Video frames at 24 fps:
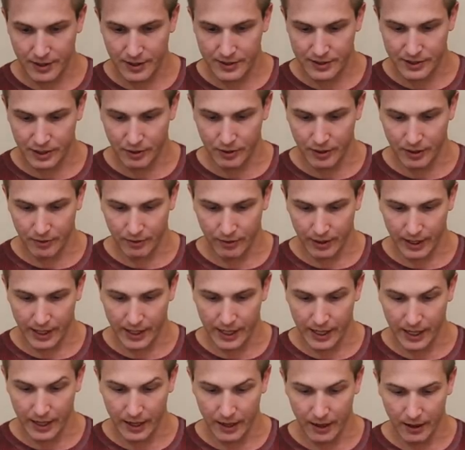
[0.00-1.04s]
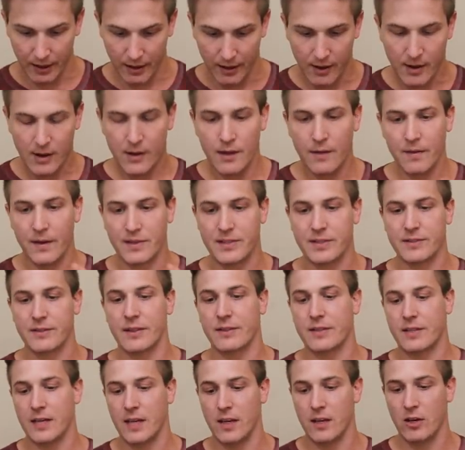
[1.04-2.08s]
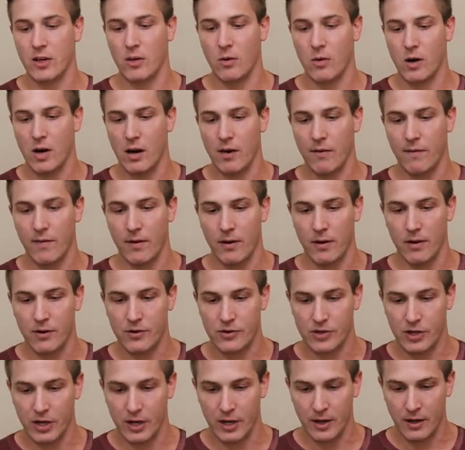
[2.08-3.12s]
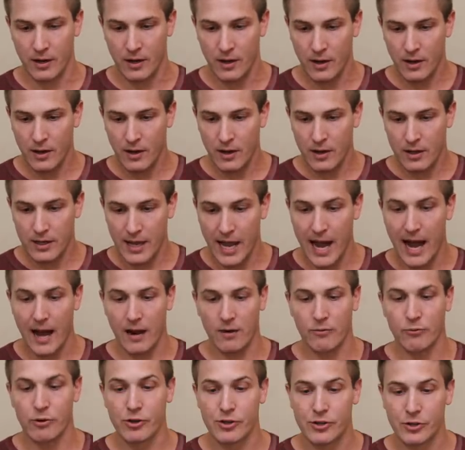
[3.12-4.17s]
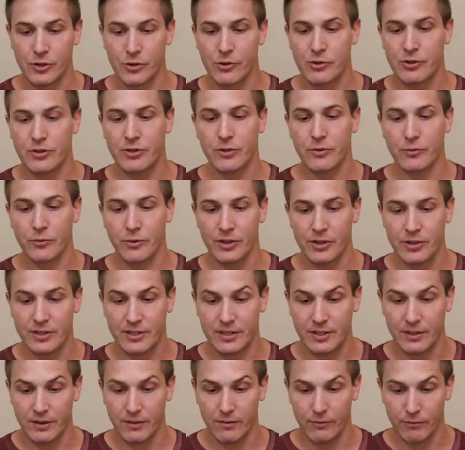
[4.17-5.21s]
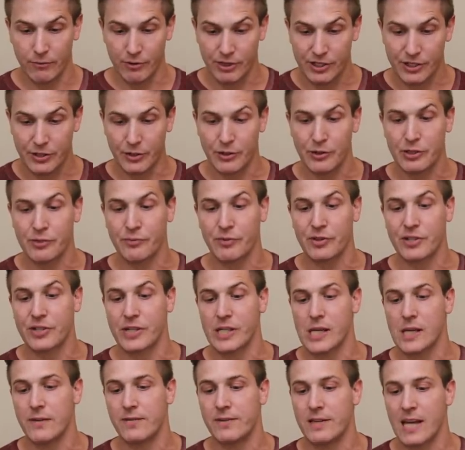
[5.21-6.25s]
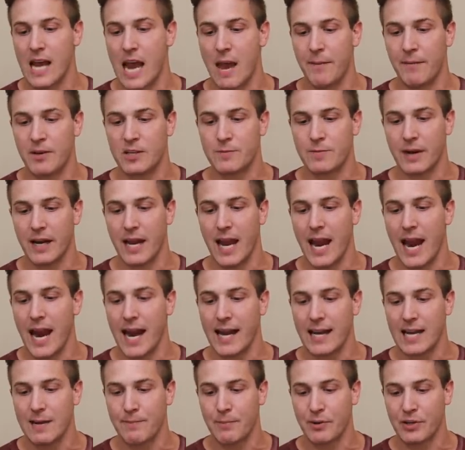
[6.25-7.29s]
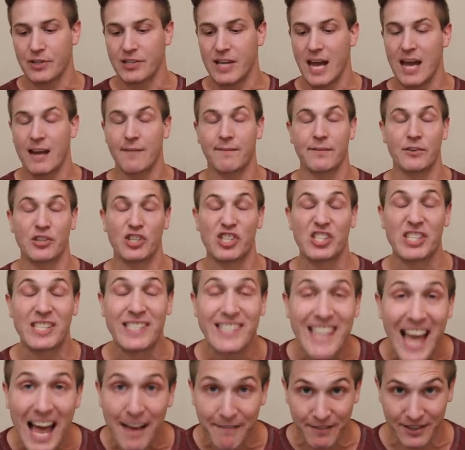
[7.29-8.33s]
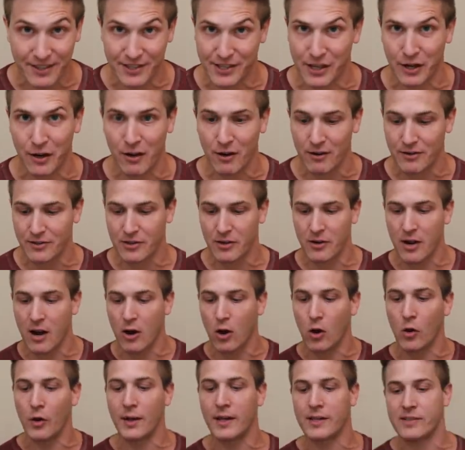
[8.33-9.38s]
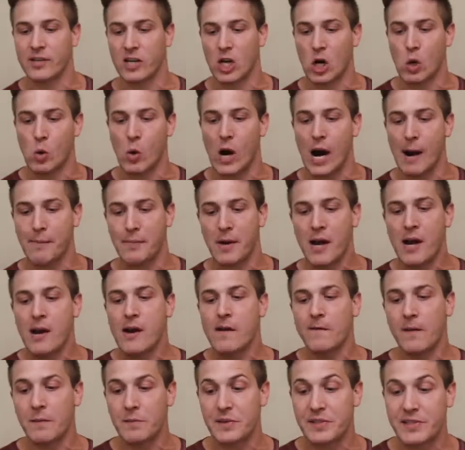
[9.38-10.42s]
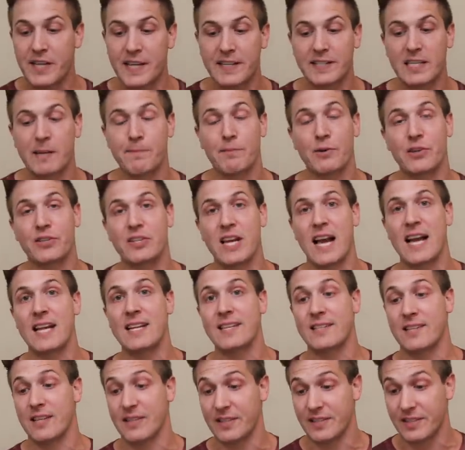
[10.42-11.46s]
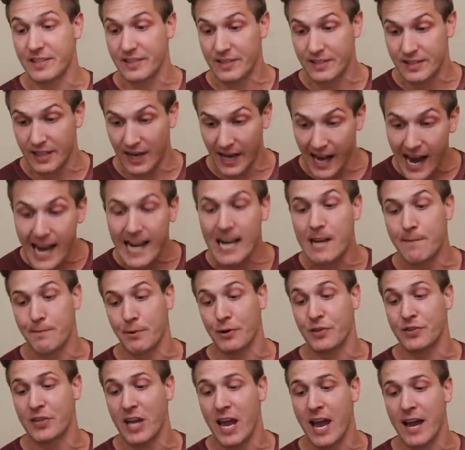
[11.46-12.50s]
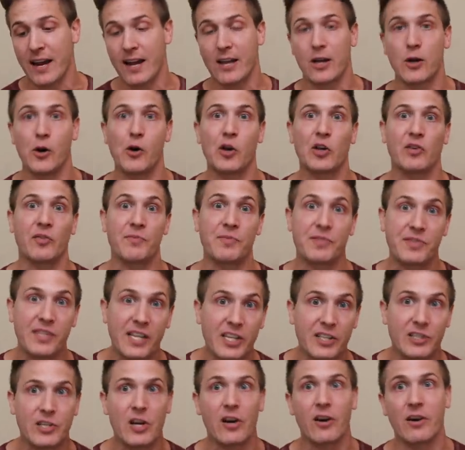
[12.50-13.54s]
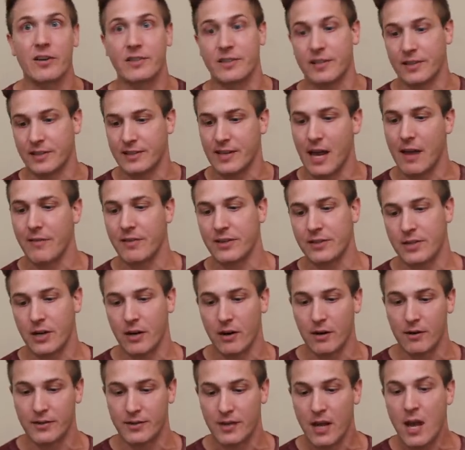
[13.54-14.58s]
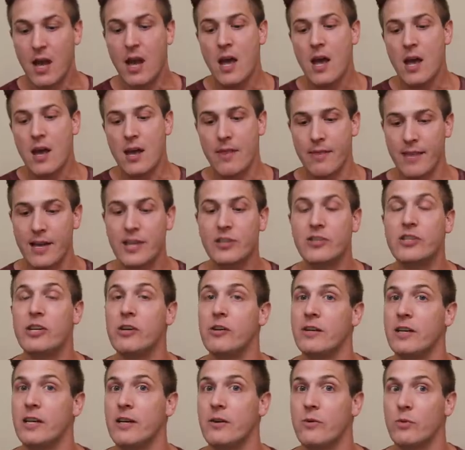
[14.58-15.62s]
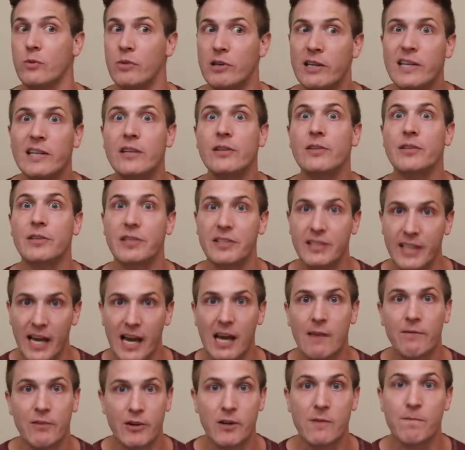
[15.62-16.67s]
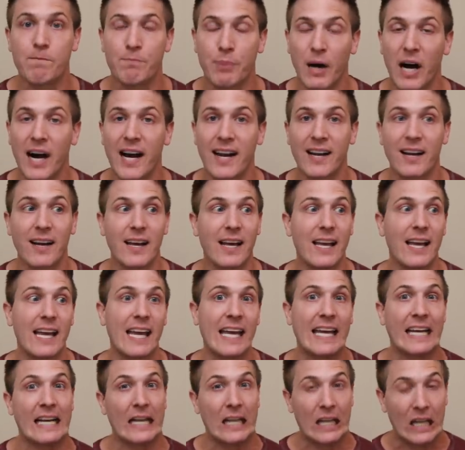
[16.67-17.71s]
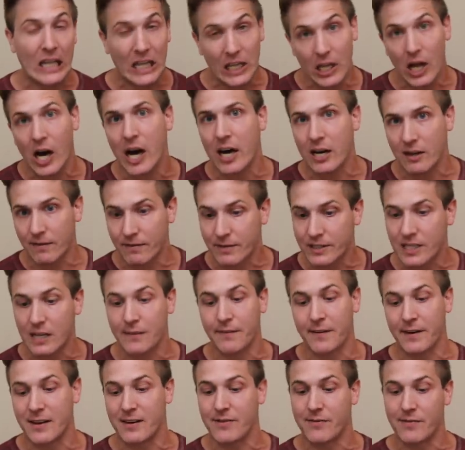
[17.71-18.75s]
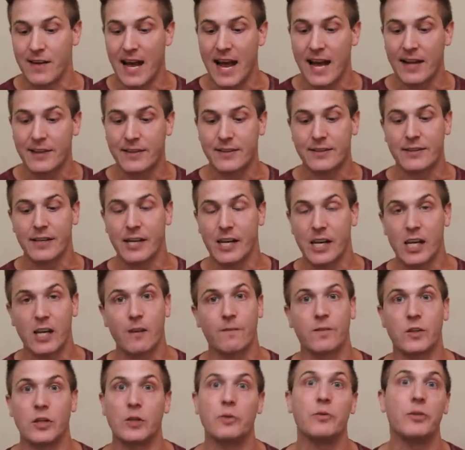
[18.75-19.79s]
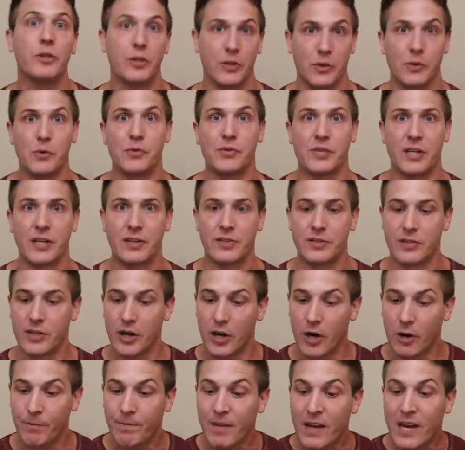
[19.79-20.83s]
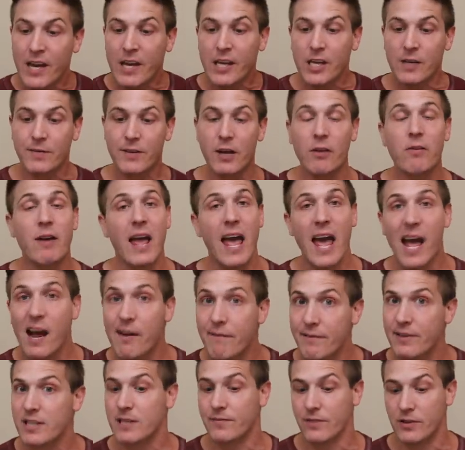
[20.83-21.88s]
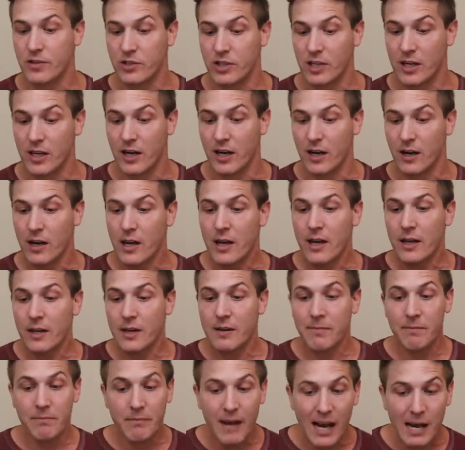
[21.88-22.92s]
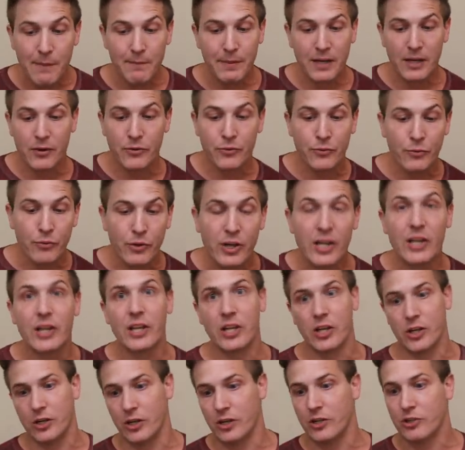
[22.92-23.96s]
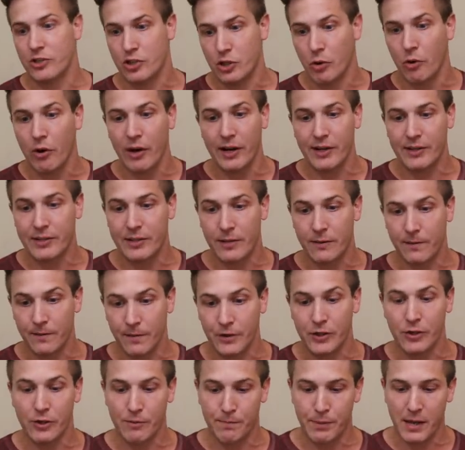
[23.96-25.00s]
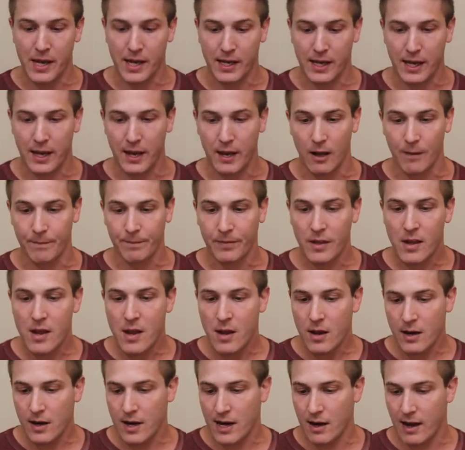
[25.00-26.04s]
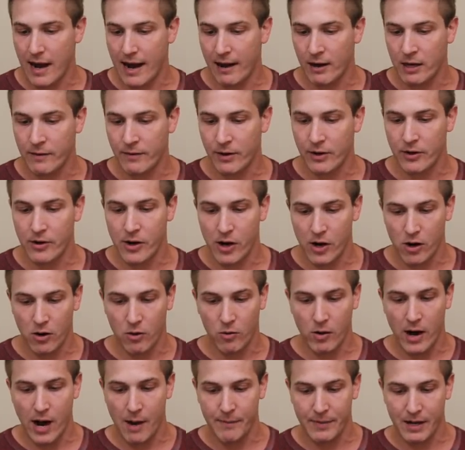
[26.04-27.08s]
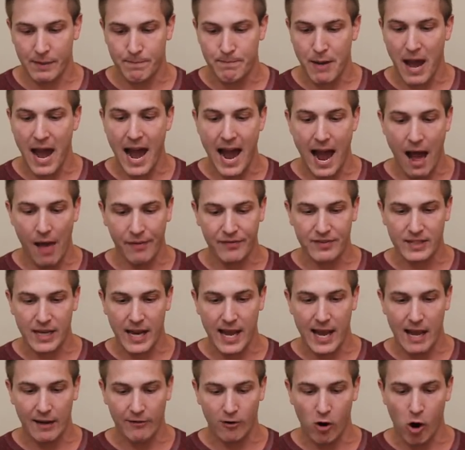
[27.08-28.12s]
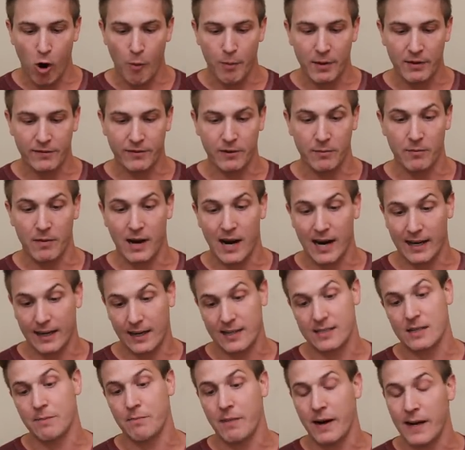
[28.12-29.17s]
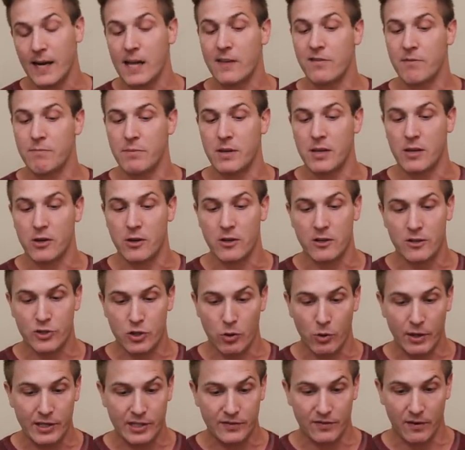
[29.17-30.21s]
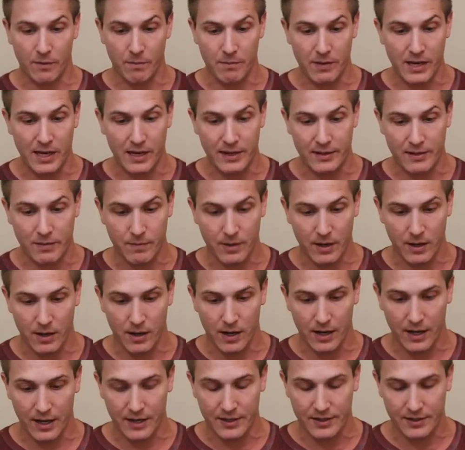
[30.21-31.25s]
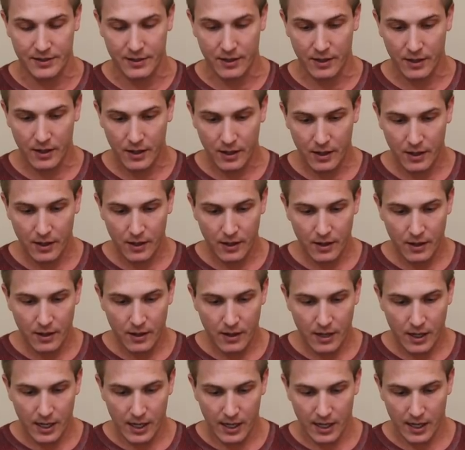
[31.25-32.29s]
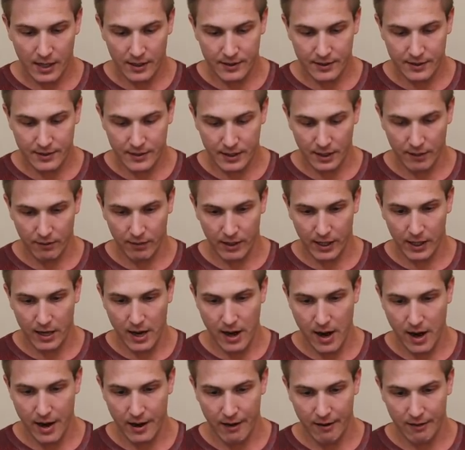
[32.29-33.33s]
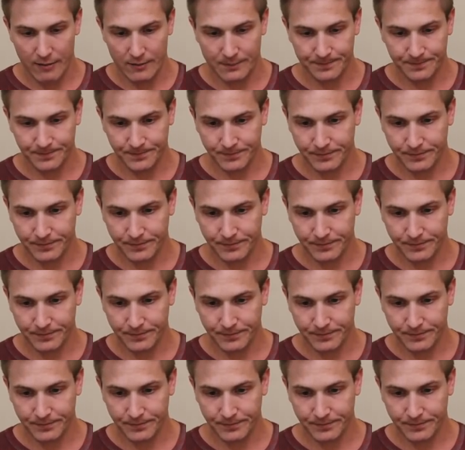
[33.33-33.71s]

this unit right here. This is the TUR version. Yeah, reduce re reduce received damage by 80% for seven turns. So not only does it go up from 60% to, to 80%, it goes from six turns to seven turns. And this unit will save your butt in a lot of different events if you use it. So if you don't have this Vegeta, it might be a really good choice for you to pick him. Now, I don't even know how many paths I have open for mine, because it might even be a good choice for me, to be honest. Uh, let's see right here.